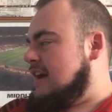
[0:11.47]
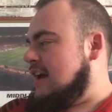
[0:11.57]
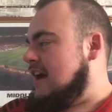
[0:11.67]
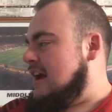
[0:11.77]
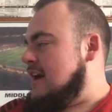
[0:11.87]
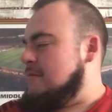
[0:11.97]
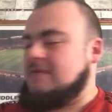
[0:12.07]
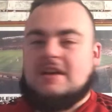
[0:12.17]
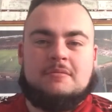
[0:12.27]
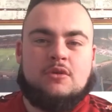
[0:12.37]

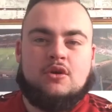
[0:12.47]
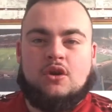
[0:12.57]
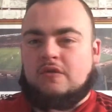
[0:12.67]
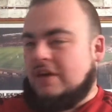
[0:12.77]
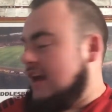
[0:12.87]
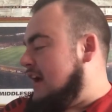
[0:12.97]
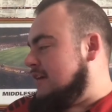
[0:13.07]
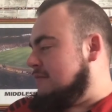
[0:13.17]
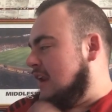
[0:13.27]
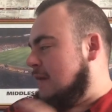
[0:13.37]
If I keep looking over here,
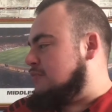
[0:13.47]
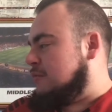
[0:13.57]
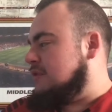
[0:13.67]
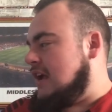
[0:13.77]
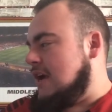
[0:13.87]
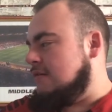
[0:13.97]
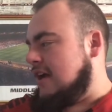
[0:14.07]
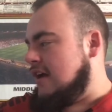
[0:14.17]
my laptop's here.